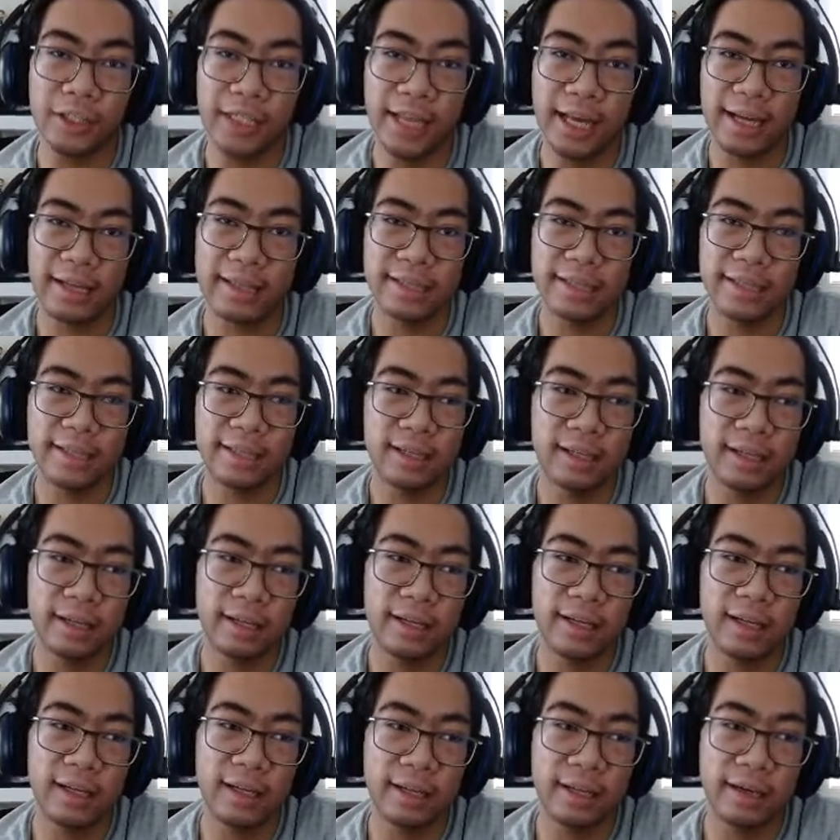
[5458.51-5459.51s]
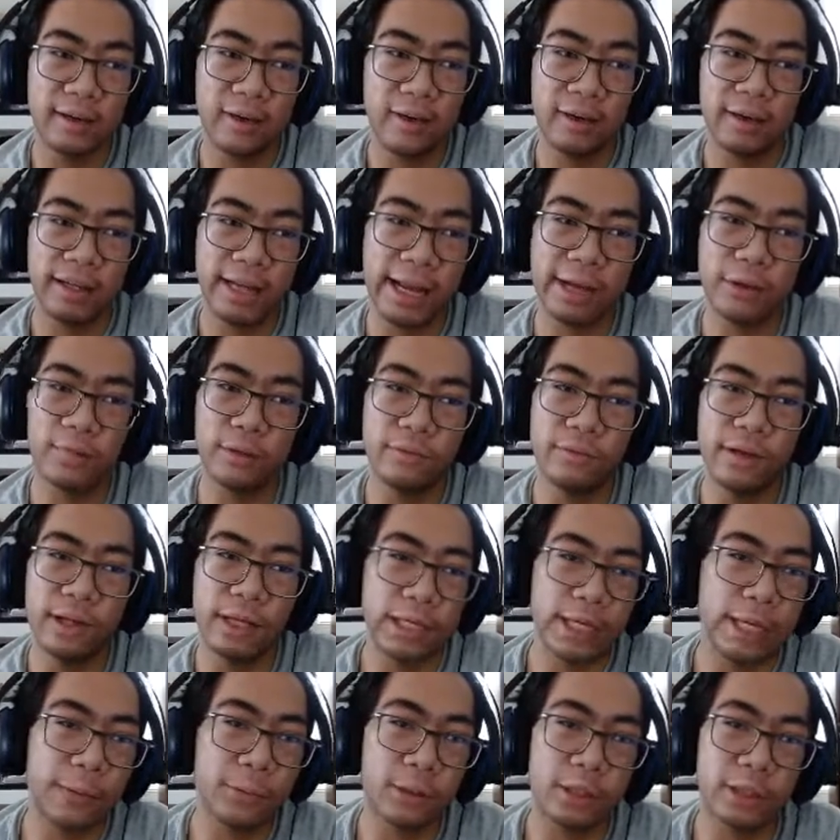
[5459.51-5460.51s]
yet. Or an Angry Video
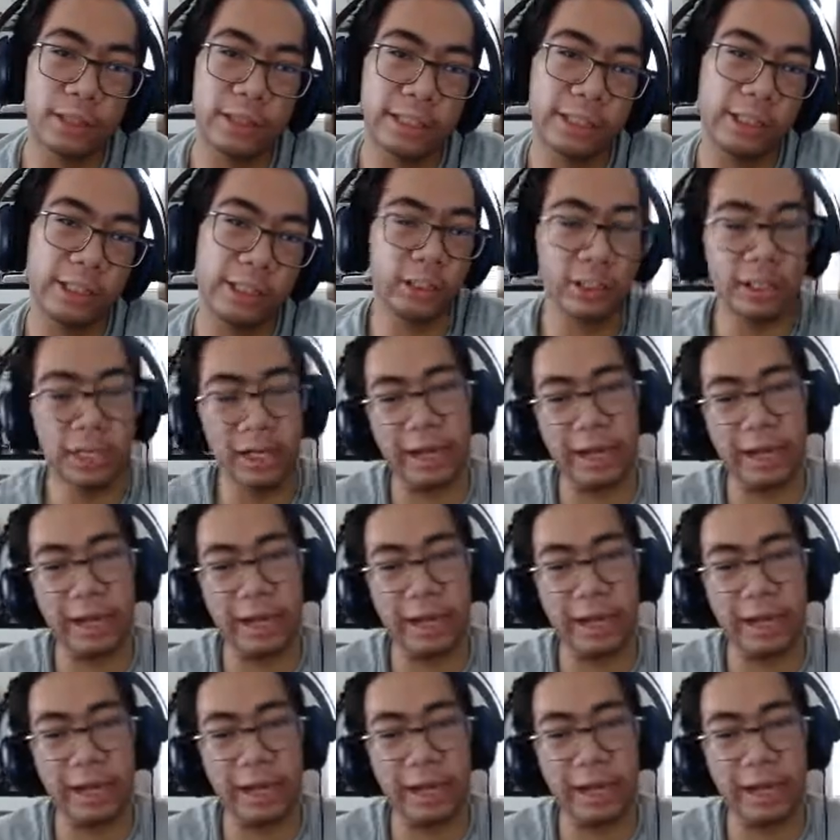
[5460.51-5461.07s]
Game Nerd t-shirt. Now,